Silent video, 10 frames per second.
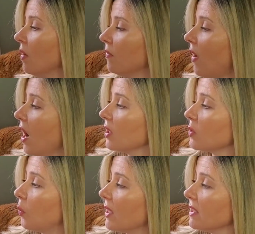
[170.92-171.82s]

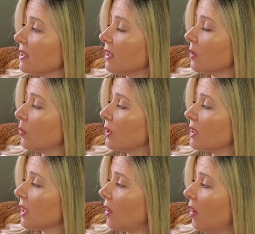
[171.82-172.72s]
Fox wasn't in the
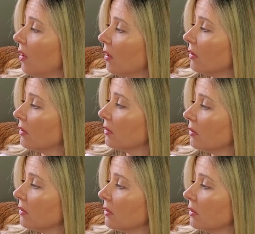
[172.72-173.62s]
woods at all.
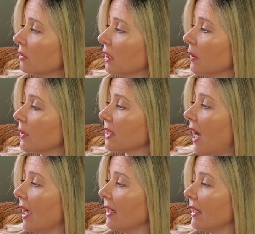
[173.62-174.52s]
He was
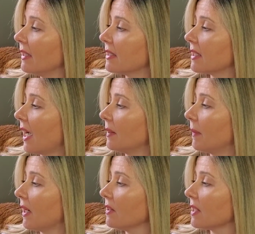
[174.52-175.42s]
hiding inside
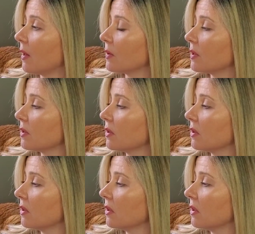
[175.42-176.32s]
Bear's house.
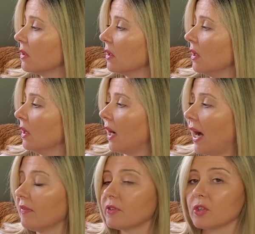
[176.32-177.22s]

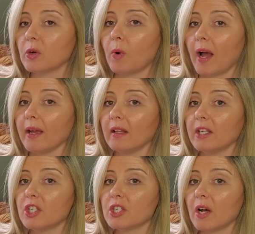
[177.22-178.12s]
After a while,
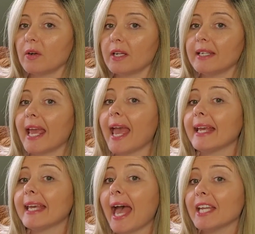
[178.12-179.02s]
he shouted,
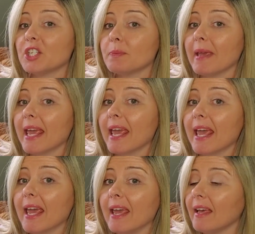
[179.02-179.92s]
"Can't catch
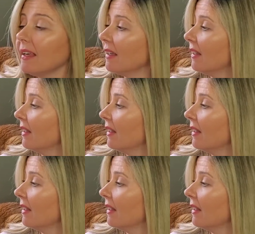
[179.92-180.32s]
me!"